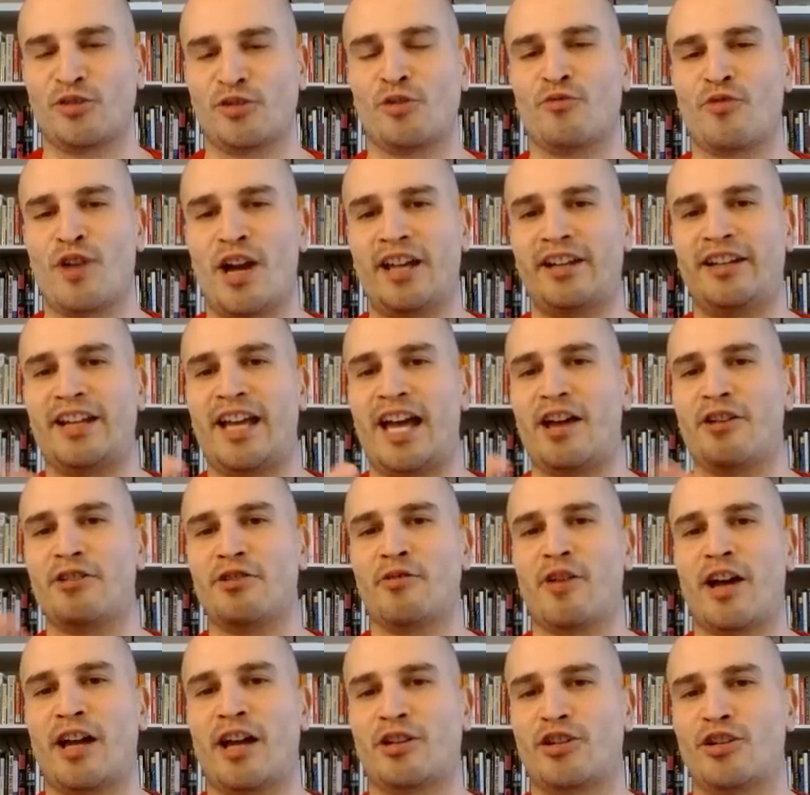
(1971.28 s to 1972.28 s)
So right now,
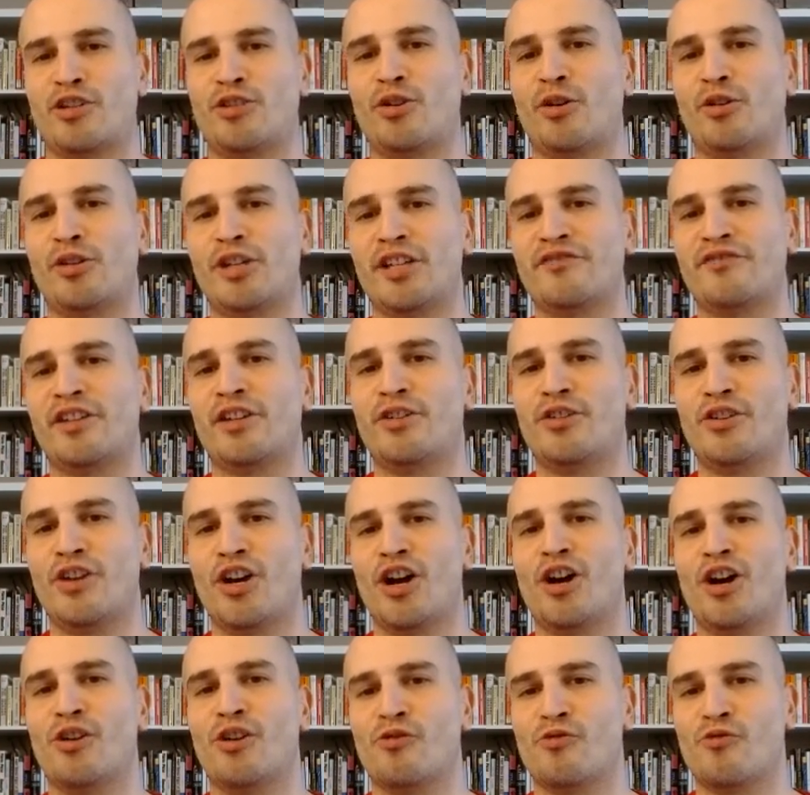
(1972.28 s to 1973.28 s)
you actually don't even
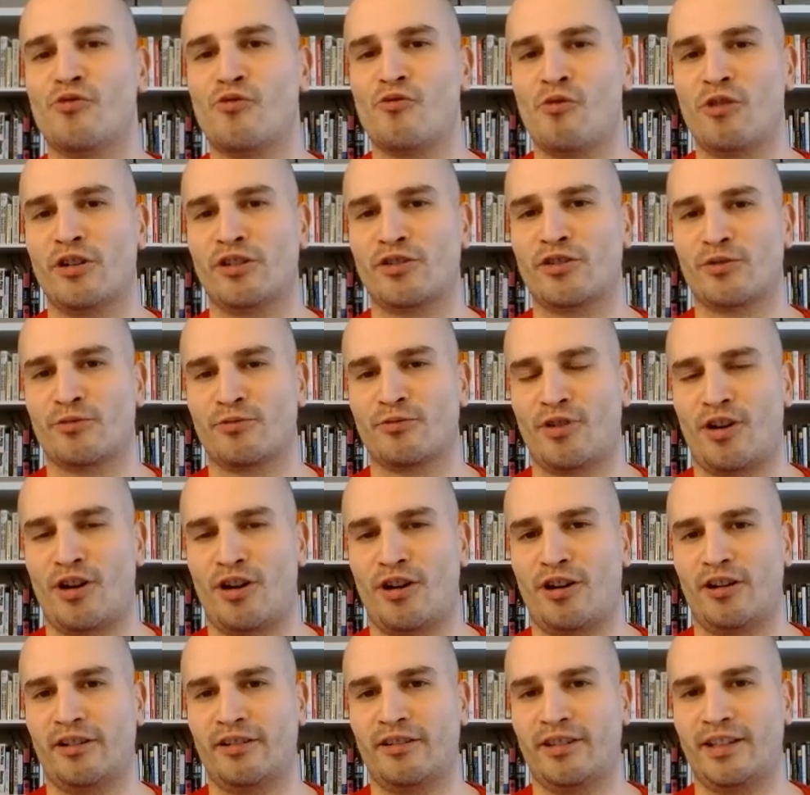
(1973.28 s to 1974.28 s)
know what's
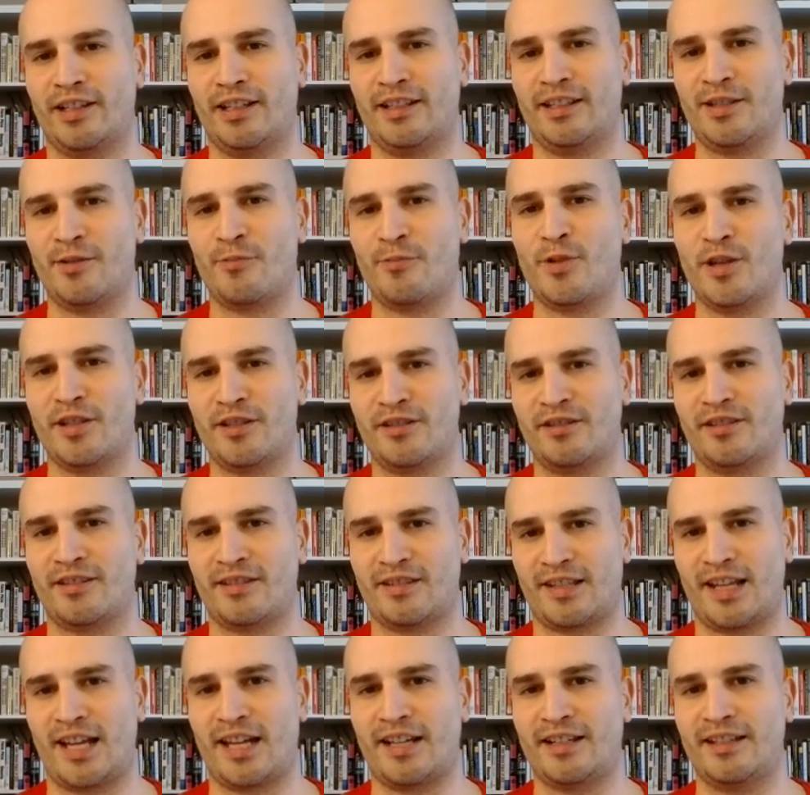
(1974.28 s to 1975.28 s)
wrong hmm. in the
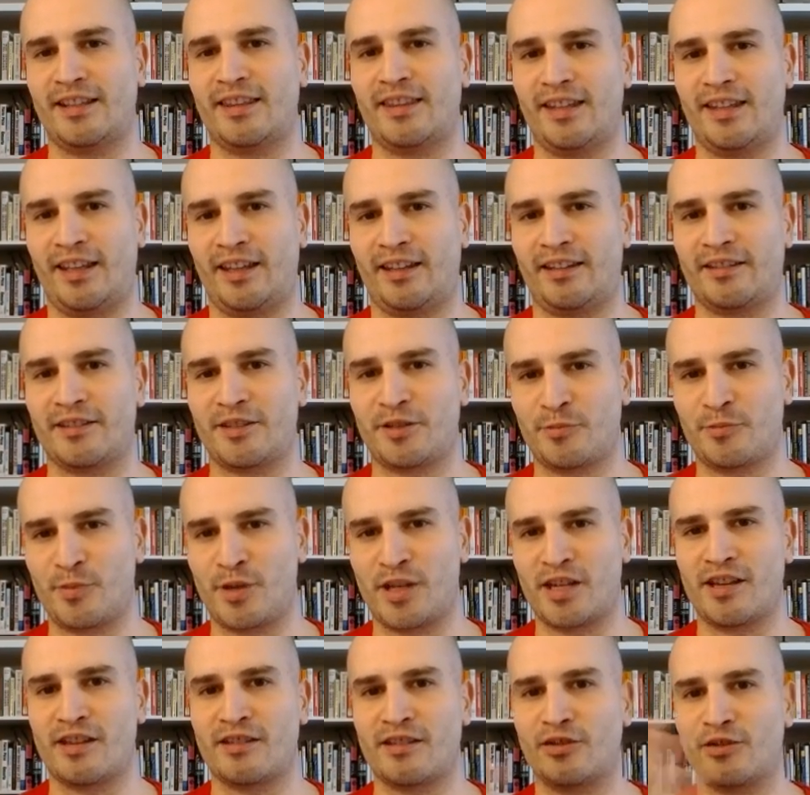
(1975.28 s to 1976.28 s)
business side of things
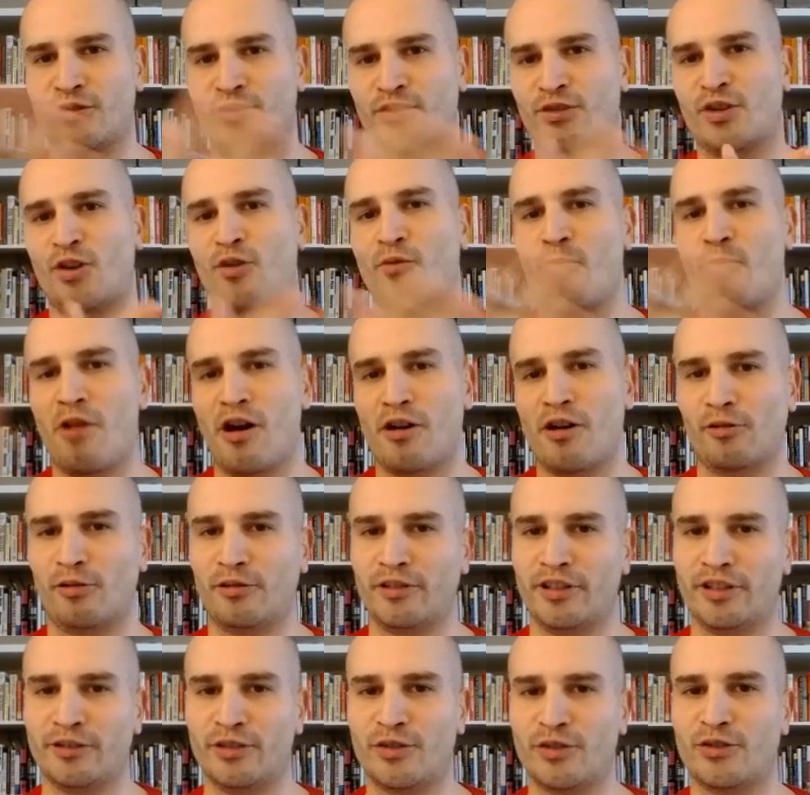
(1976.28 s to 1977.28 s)
because it's so
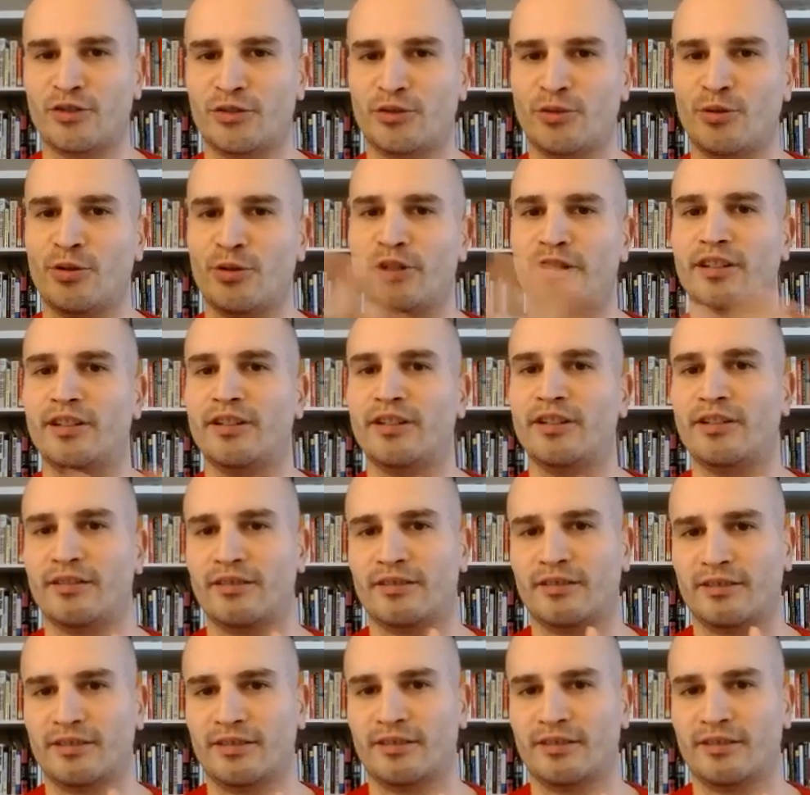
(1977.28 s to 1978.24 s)
muddled and distorted.